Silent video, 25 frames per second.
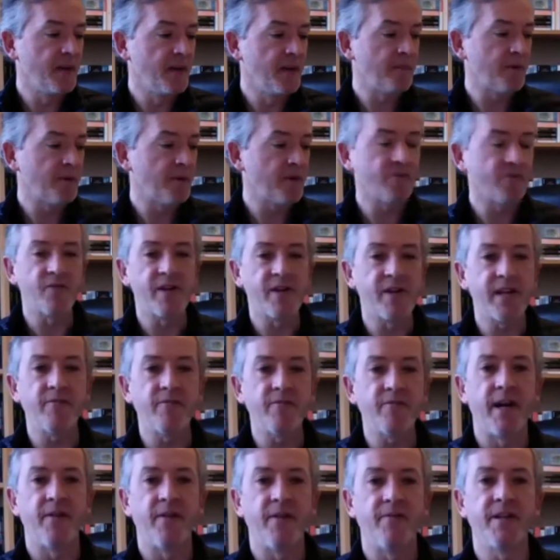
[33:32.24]
put a ring
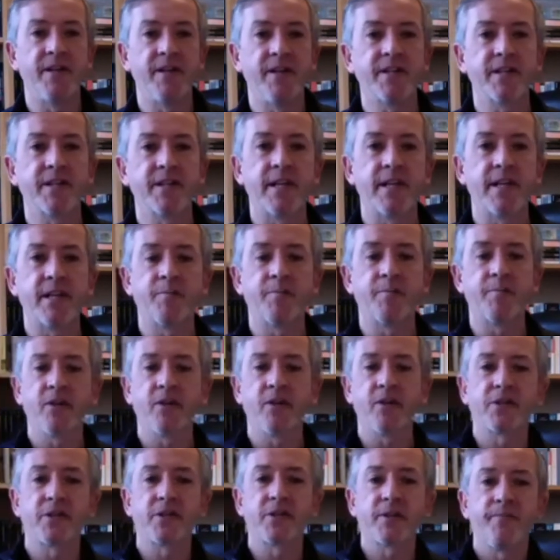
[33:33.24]
round these things
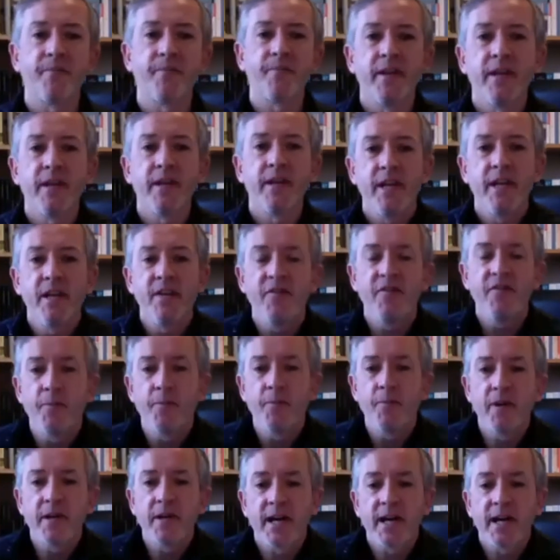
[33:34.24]
because if you
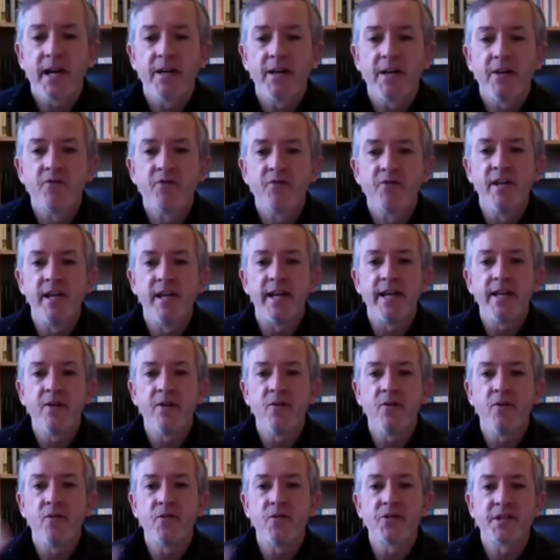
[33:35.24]
put a coloured
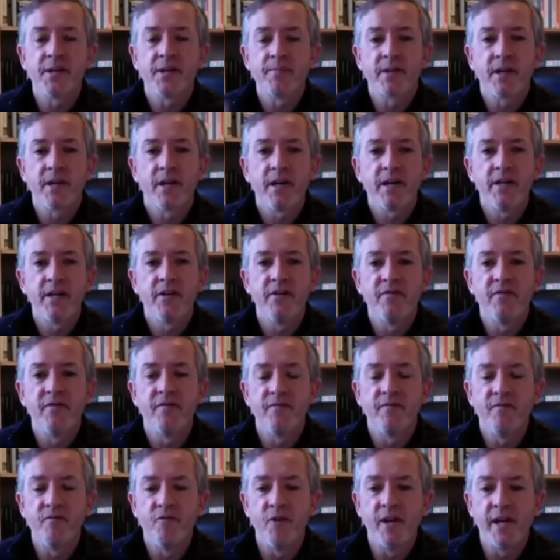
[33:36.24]
ring or some kind of
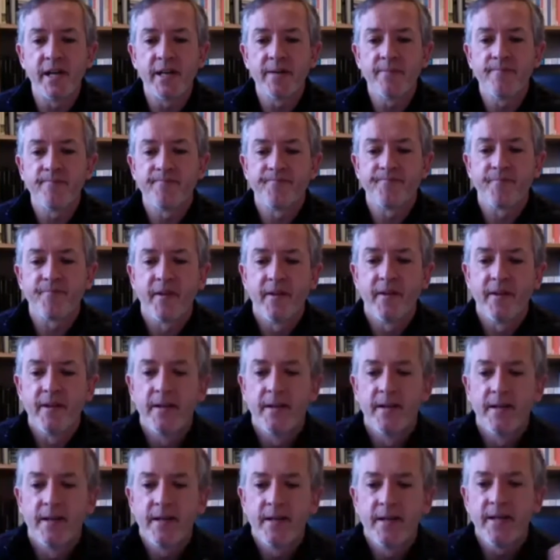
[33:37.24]
ring,
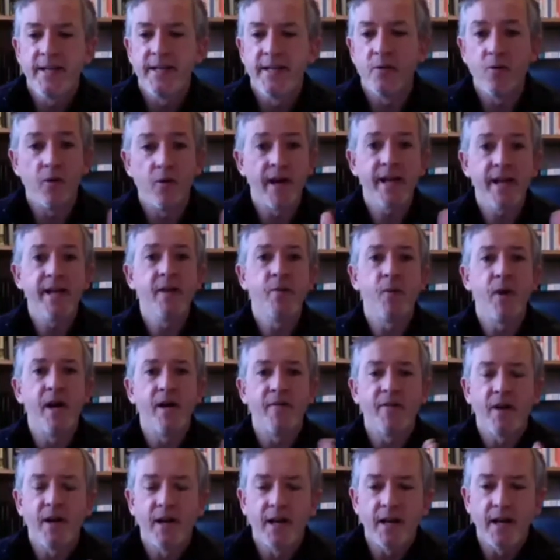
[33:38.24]
you know, or any way
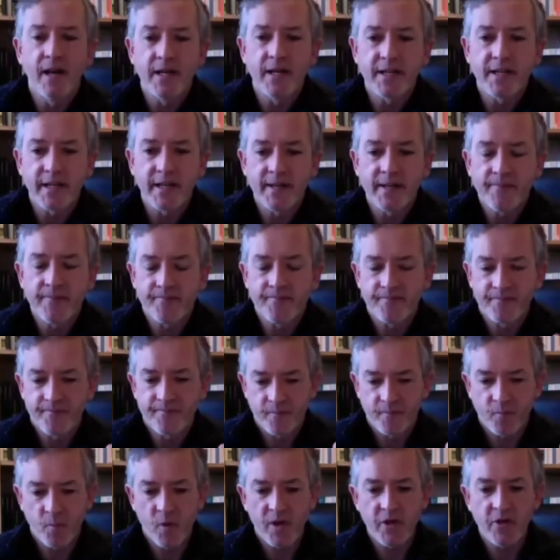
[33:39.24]
of highlighting it,
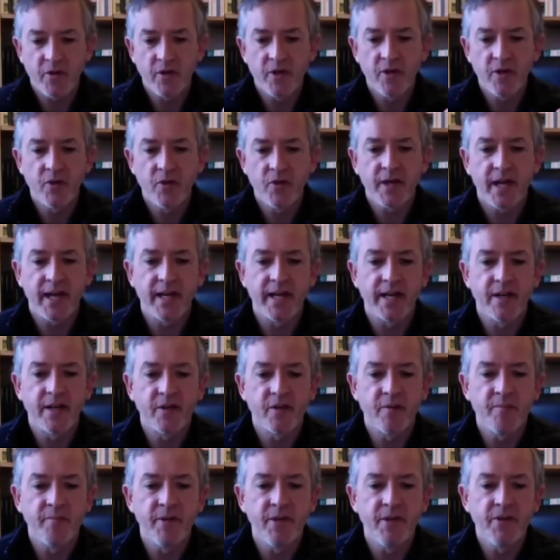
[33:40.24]
when you're looking at
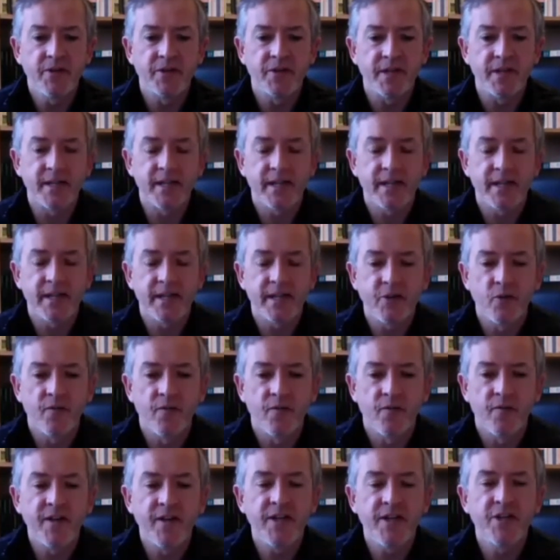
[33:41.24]
the music, your
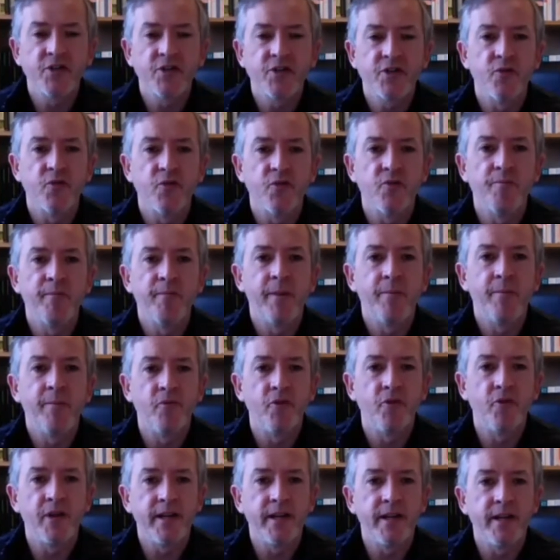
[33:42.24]
visual
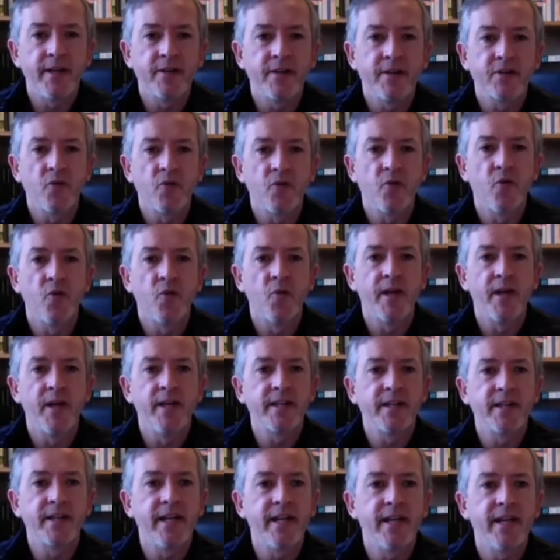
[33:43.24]
memory is
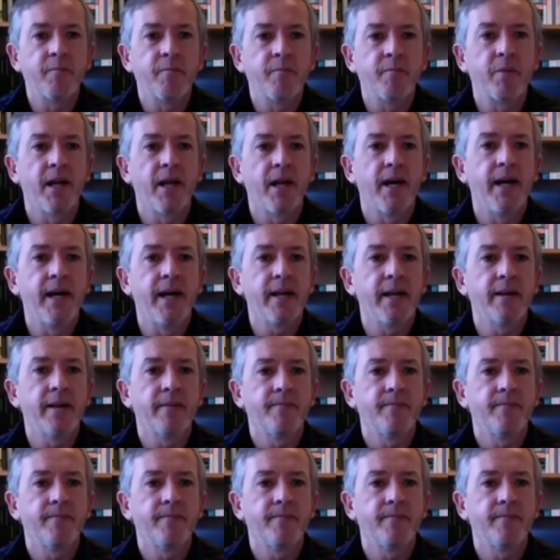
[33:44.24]
always in play.